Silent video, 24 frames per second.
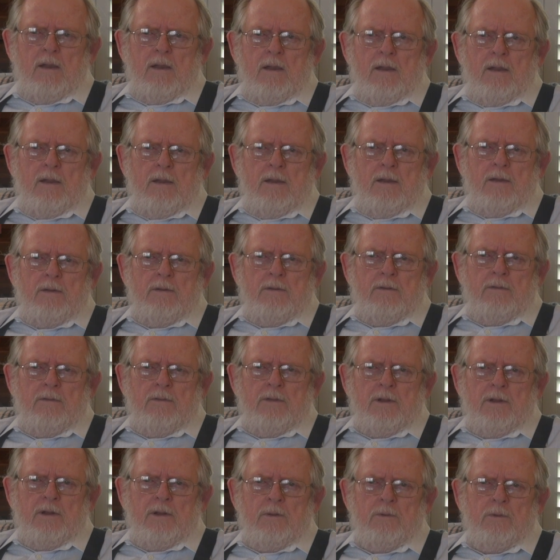And
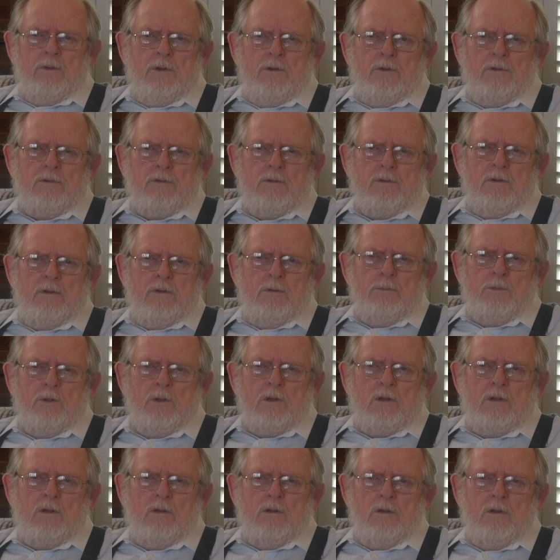then I wrote a
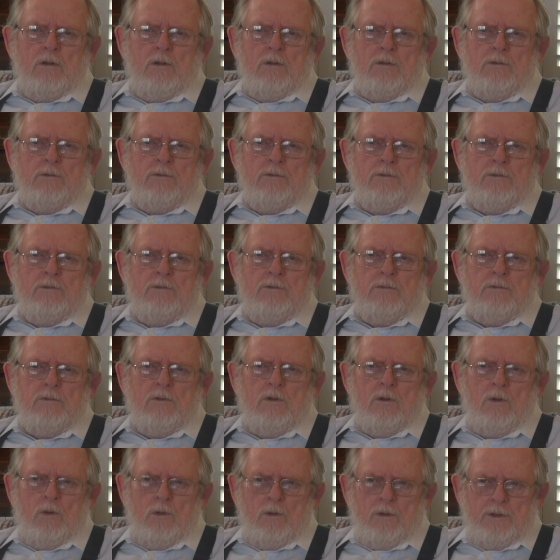book called
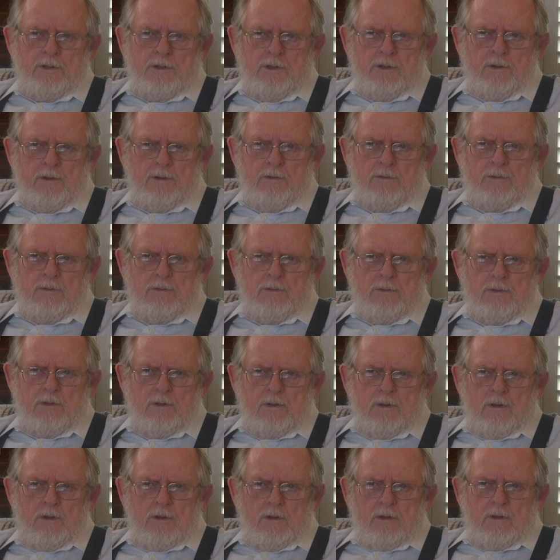A Hole in the Earth.
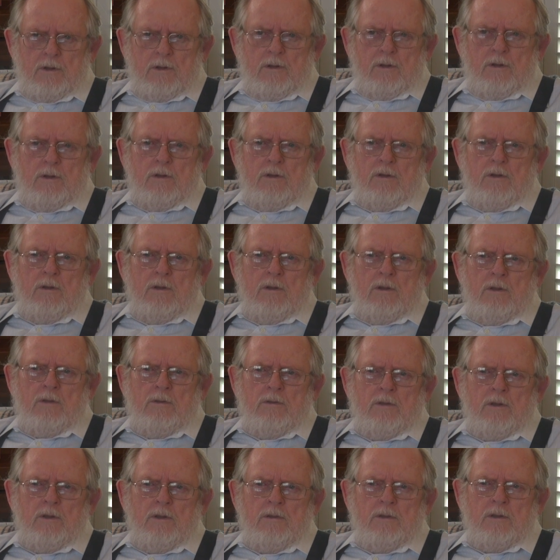
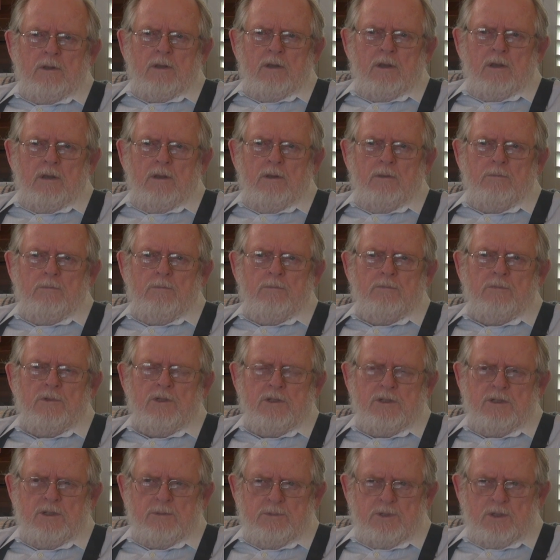And then came
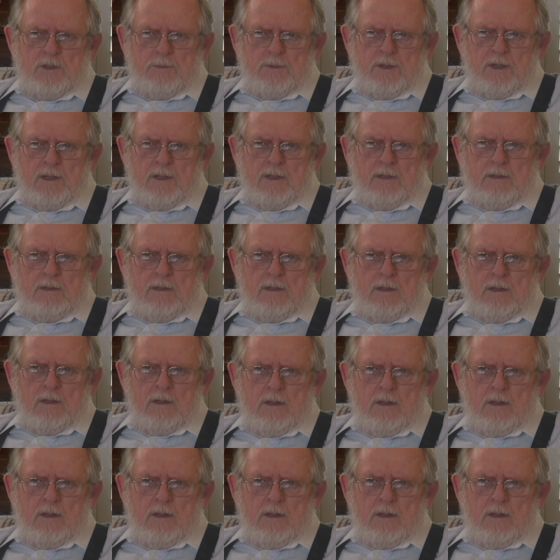The Gypsy Man.